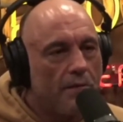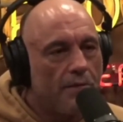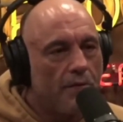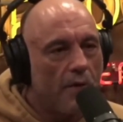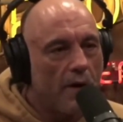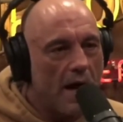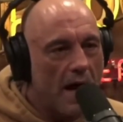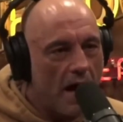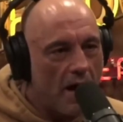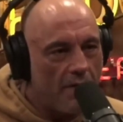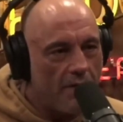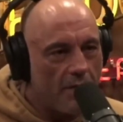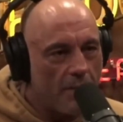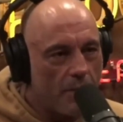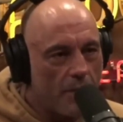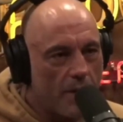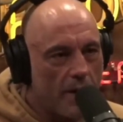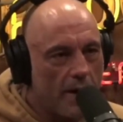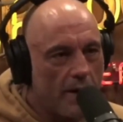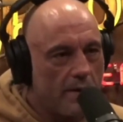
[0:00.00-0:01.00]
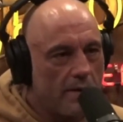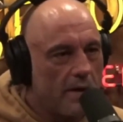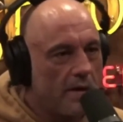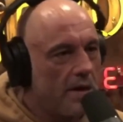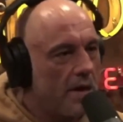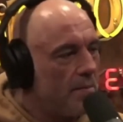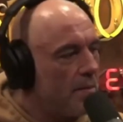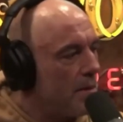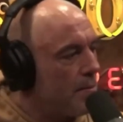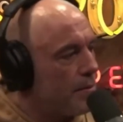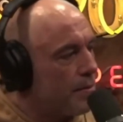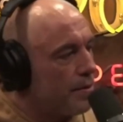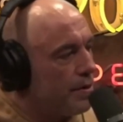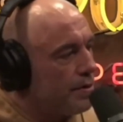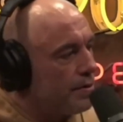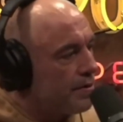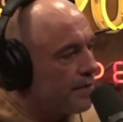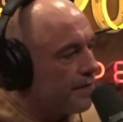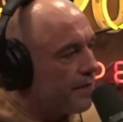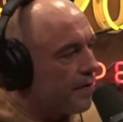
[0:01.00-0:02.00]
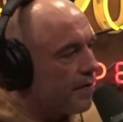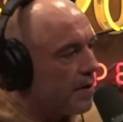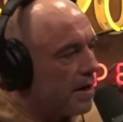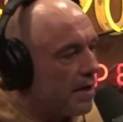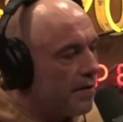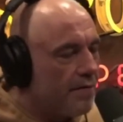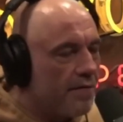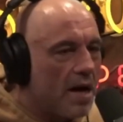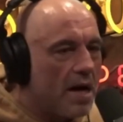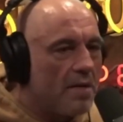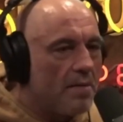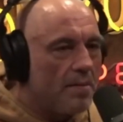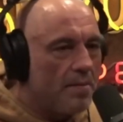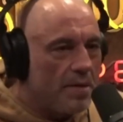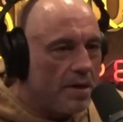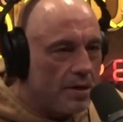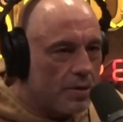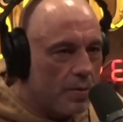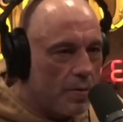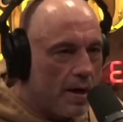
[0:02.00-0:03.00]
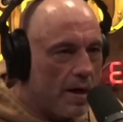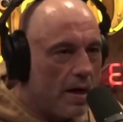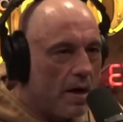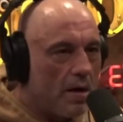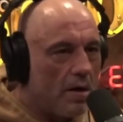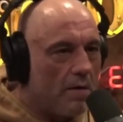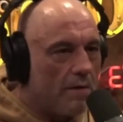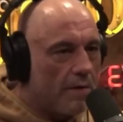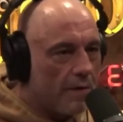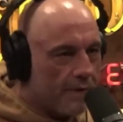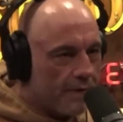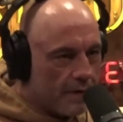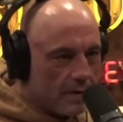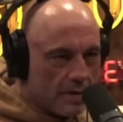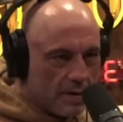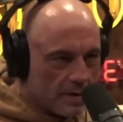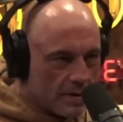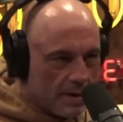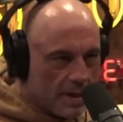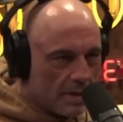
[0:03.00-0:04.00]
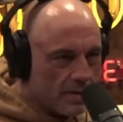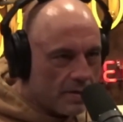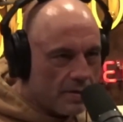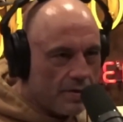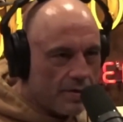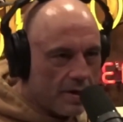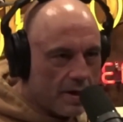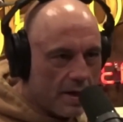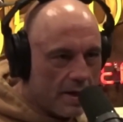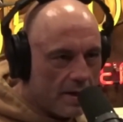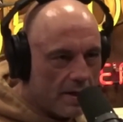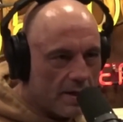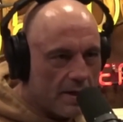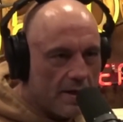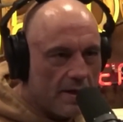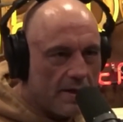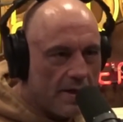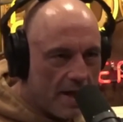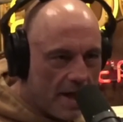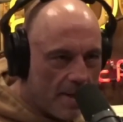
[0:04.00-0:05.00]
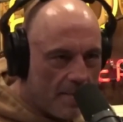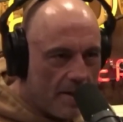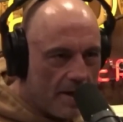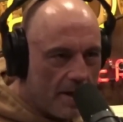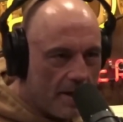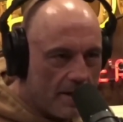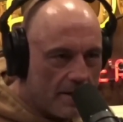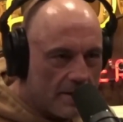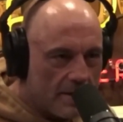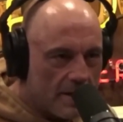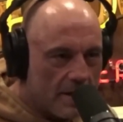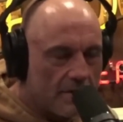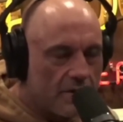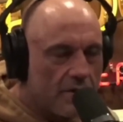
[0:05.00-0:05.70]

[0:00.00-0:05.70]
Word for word: for Alpha Brain that they maybe were using for like vitamin B twelve or for this and that. So you're getting like contaminated stuff.